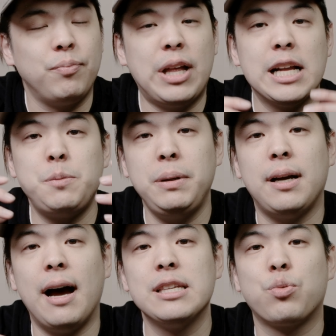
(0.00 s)
And that's
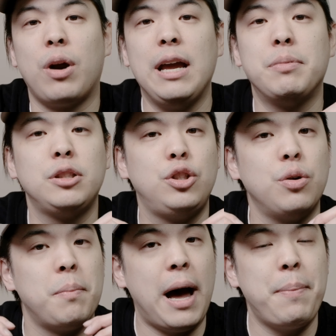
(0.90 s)
because we're able to do
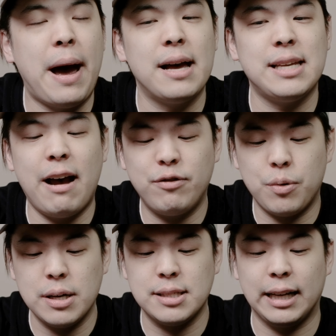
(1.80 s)
a bypass afterwards.